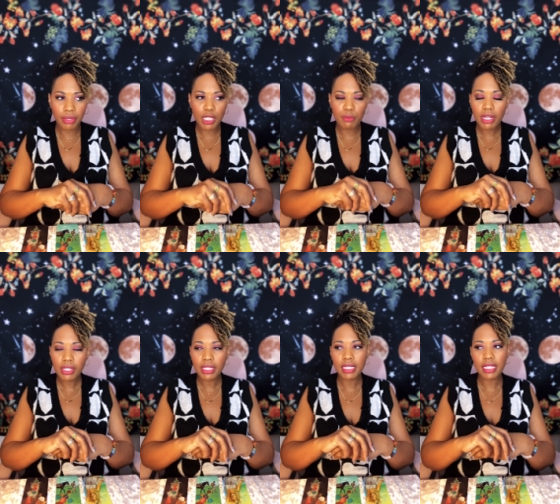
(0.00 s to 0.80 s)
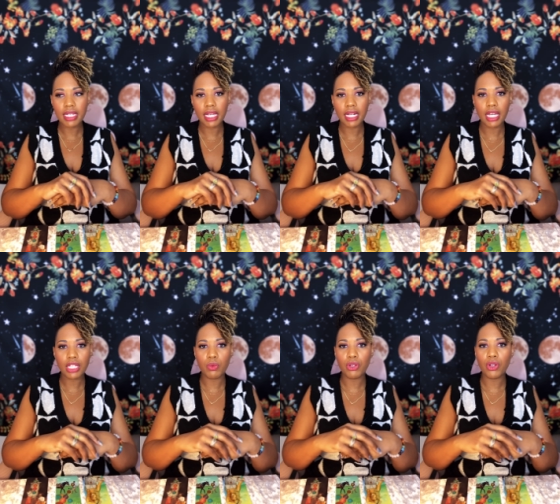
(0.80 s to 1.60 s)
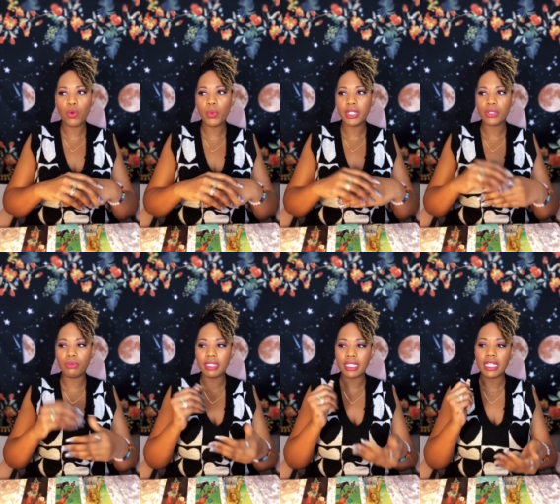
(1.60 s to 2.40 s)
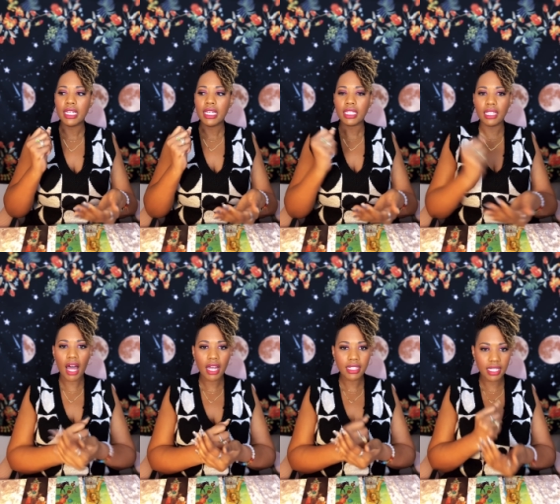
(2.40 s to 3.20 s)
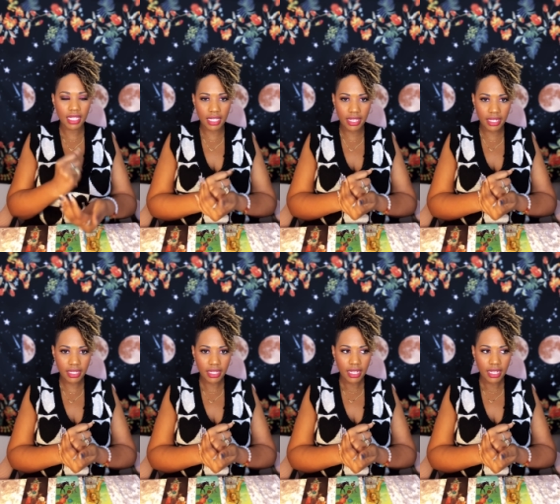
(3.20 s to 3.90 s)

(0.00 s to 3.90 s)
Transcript: especially in this day and age where no one is really locked in